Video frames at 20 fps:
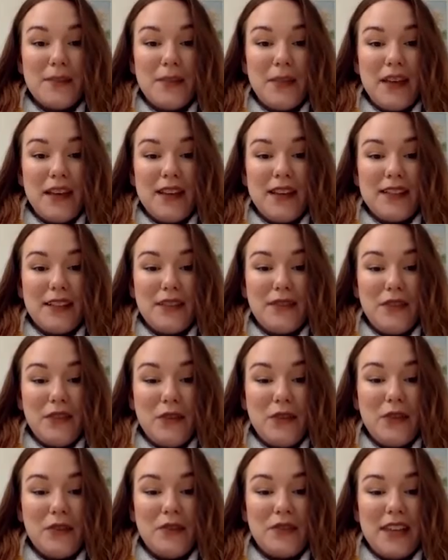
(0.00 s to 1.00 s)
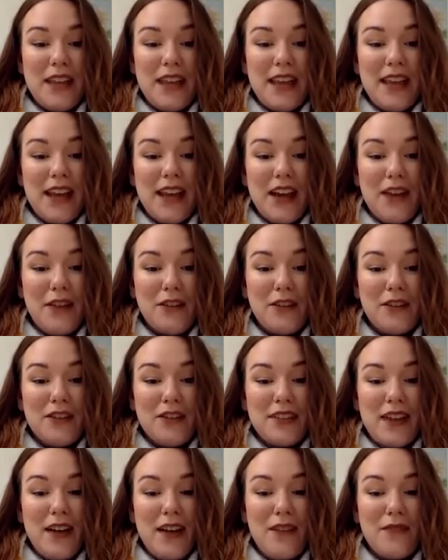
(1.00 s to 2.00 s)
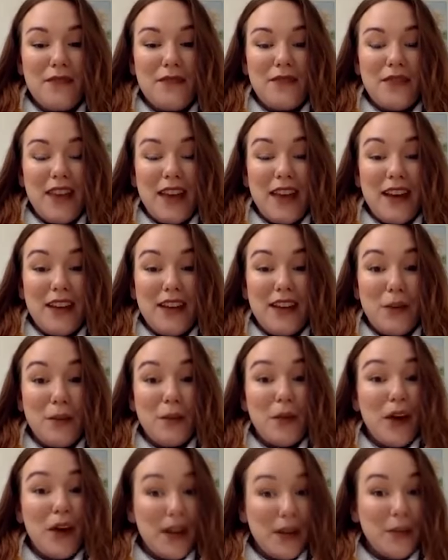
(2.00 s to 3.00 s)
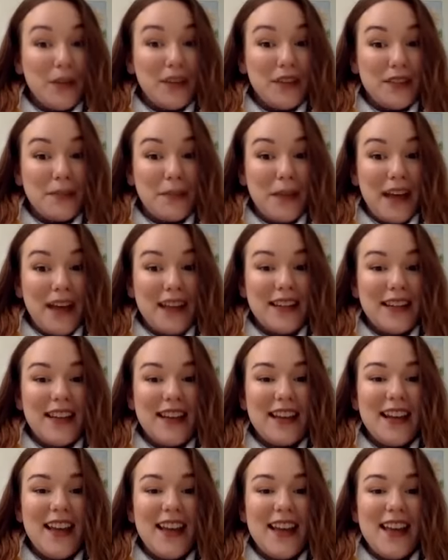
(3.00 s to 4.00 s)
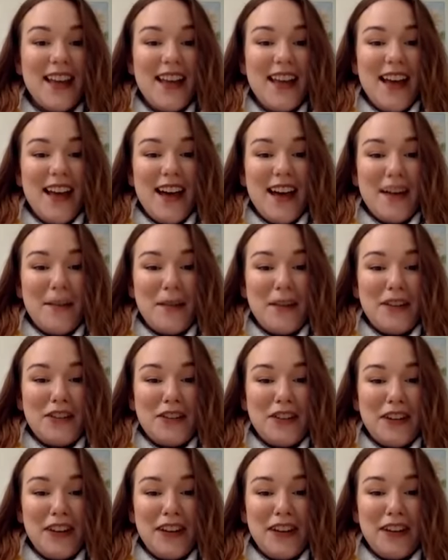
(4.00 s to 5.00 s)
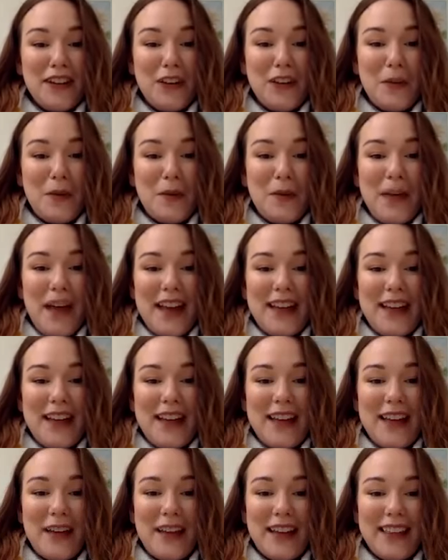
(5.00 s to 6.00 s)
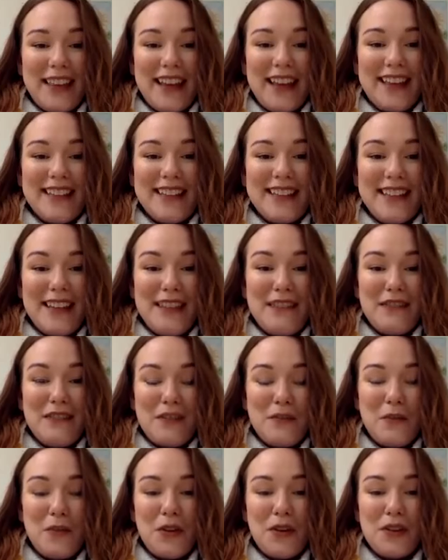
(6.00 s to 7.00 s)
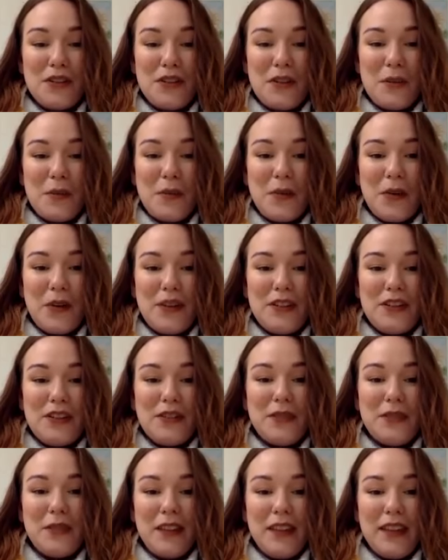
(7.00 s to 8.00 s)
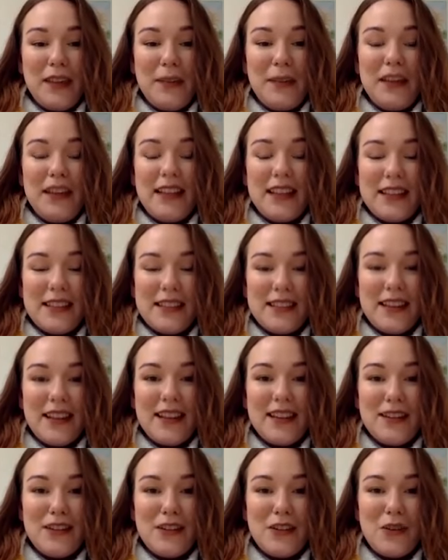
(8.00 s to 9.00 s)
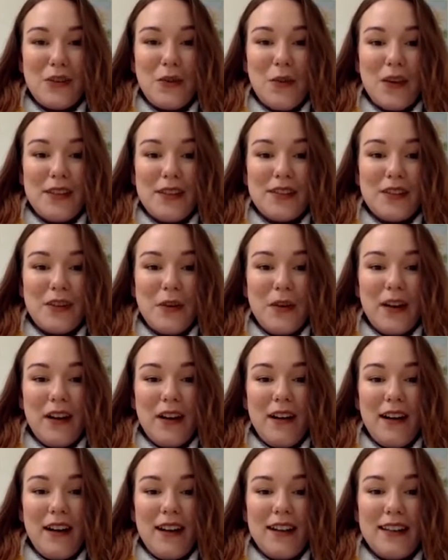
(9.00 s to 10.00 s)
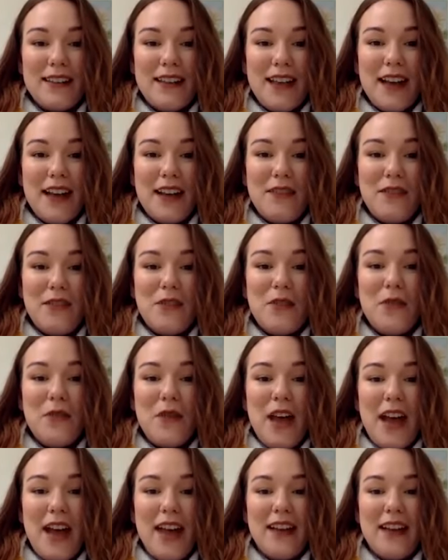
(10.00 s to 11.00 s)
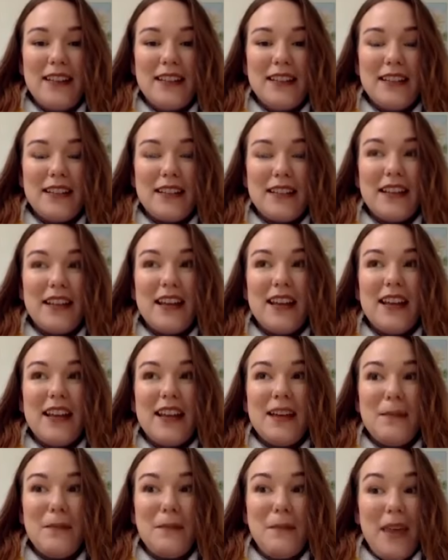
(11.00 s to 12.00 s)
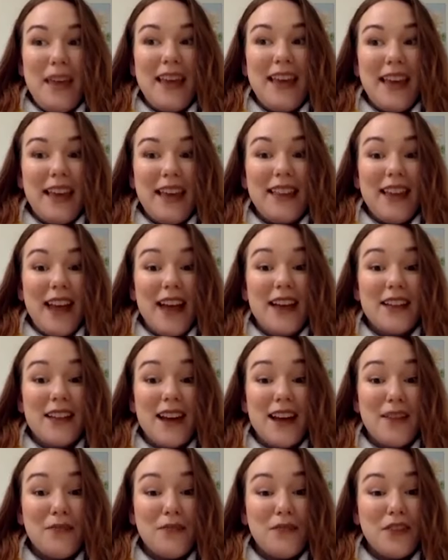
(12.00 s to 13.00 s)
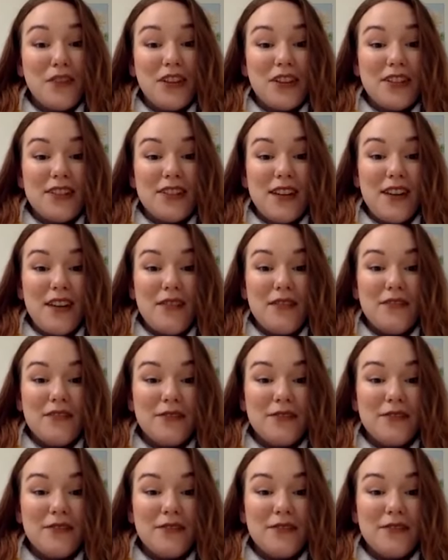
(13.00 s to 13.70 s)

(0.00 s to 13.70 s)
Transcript: because if you don't take care of yourself, then your body will demand it. And during a global pandemic, that's even more so important to really be listening to what's going on inside of you and making that time for yourself.